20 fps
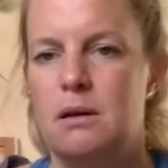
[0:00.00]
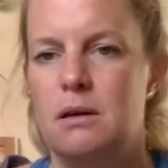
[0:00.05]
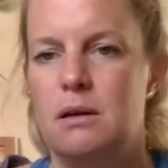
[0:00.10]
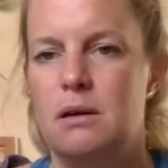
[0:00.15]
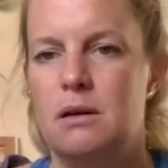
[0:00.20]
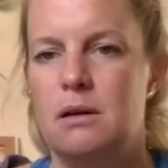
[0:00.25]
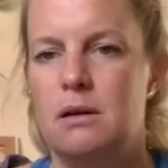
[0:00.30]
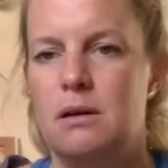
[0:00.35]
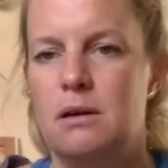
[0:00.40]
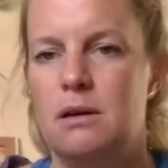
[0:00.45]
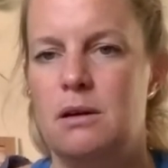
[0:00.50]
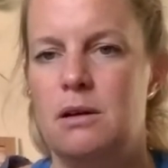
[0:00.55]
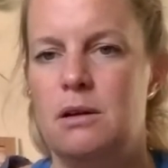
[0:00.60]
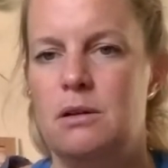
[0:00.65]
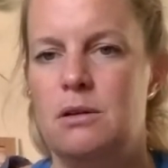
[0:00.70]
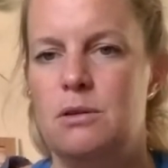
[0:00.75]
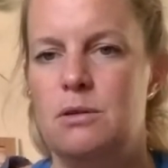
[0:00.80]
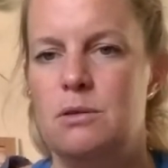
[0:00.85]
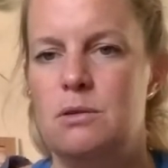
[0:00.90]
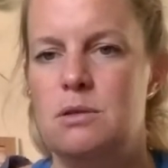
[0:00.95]
and you're
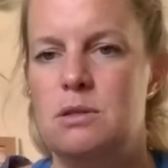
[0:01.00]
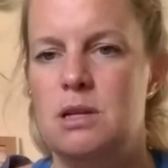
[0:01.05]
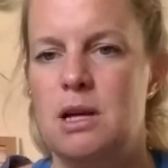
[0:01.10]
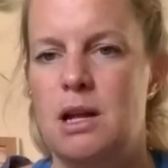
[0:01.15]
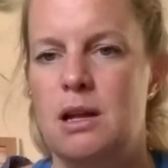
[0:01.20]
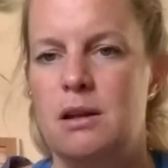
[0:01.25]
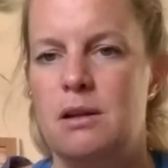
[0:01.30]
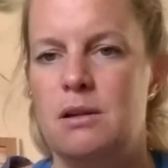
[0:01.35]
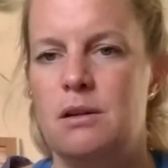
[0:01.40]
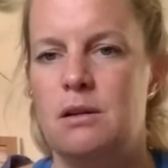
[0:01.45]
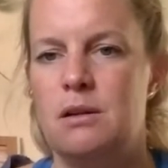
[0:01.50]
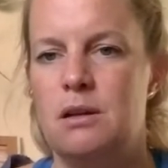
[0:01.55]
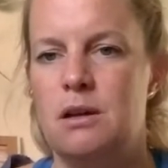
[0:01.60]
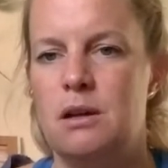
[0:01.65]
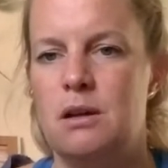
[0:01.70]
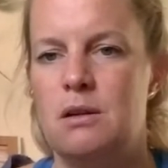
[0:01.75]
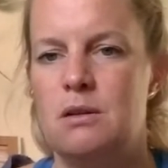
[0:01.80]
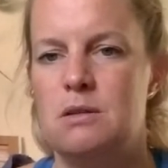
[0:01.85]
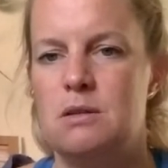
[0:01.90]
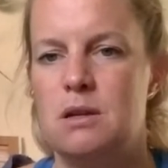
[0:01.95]
going to do 10 on the
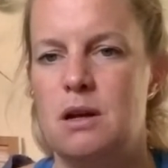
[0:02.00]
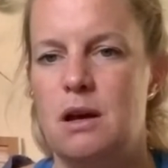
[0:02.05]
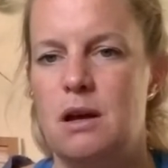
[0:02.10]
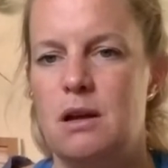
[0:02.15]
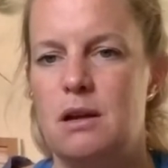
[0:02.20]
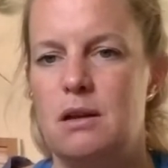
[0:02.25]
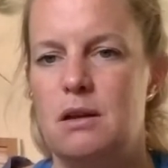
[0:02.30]
other side.